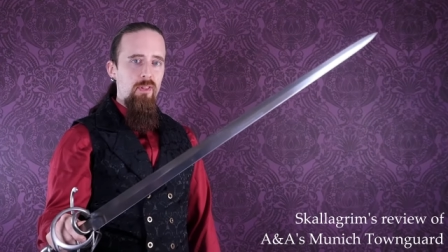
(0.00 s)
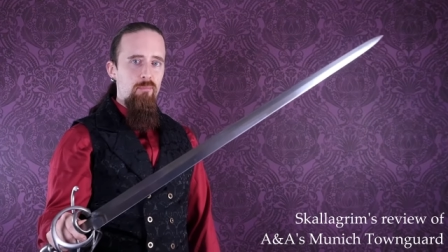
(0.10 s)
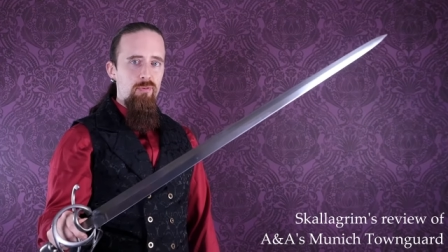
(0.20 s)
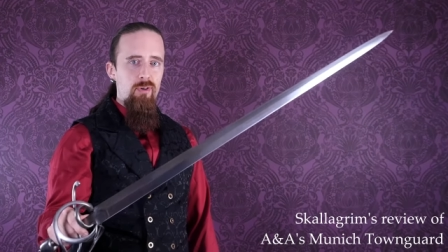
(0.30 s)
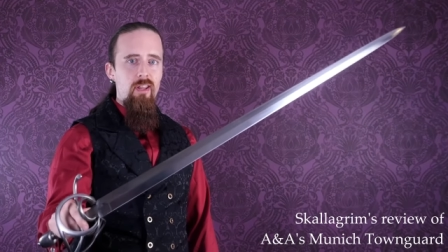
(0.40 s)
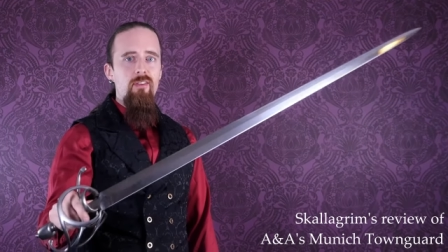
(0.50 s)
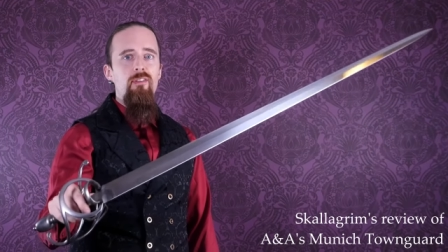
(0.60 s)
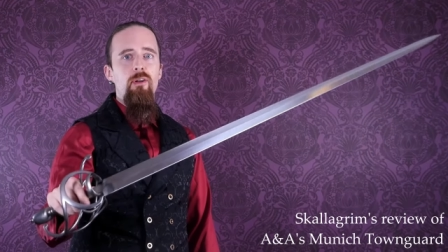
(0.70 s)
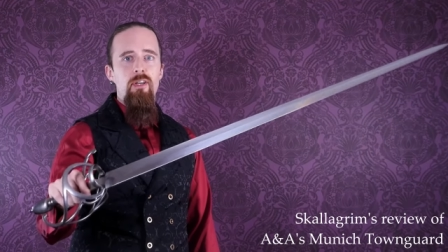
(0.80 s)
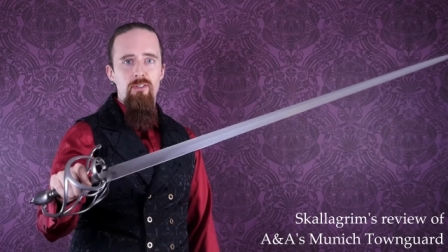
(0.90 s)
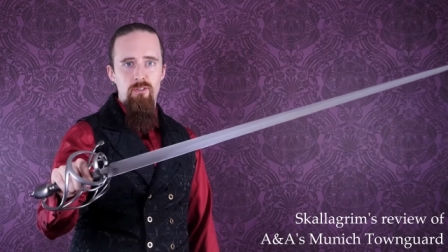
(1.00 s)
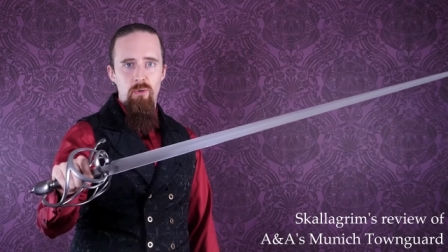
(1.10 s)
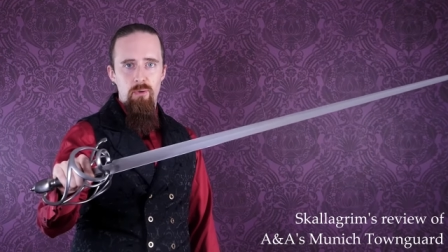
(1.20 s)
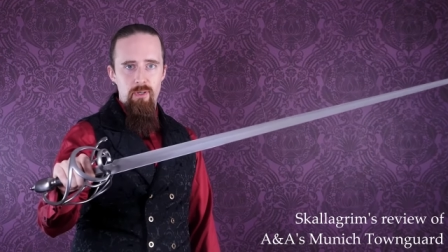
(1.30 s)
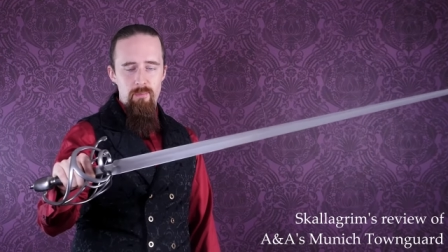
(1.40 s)
the prettiest looking
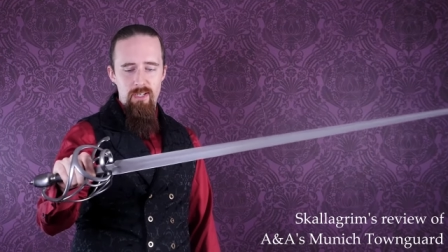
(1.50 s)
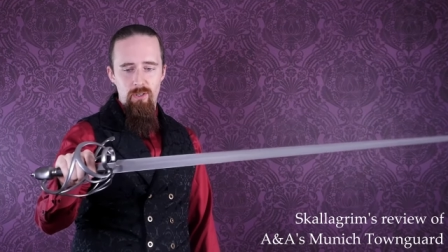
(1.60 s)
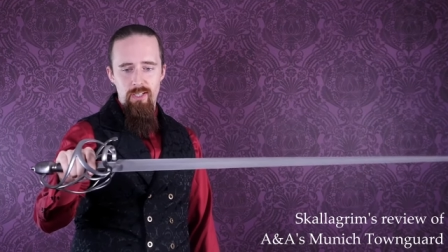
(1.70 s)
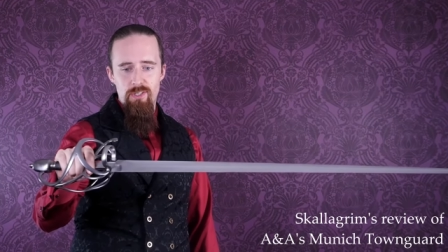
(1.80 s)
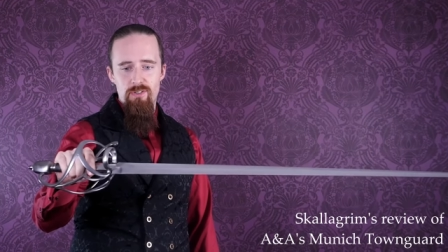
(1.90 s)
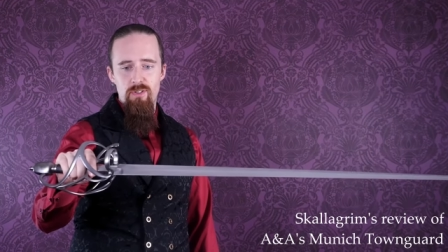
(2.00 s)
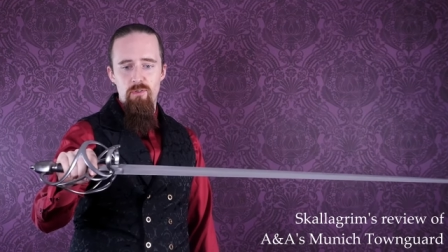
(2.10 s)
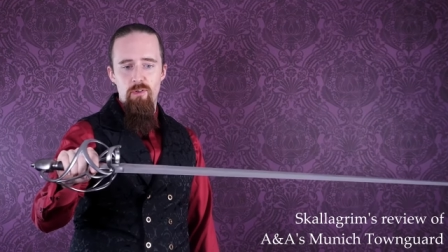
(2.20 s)
sword in my collection so